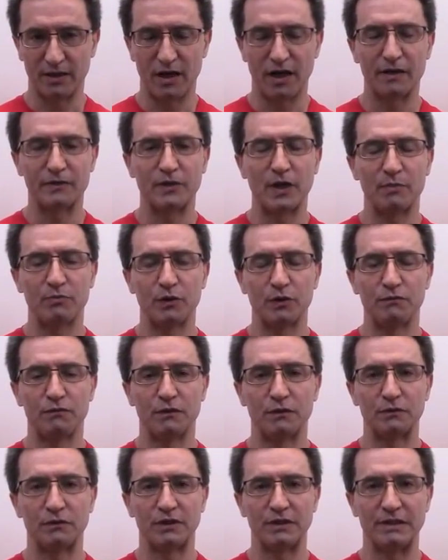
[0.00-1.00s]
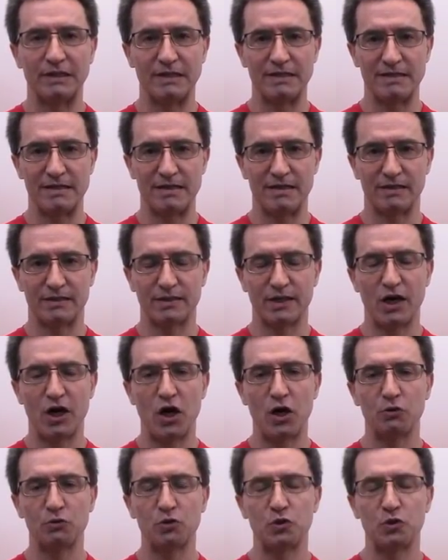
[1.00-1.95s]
Our topic for today is how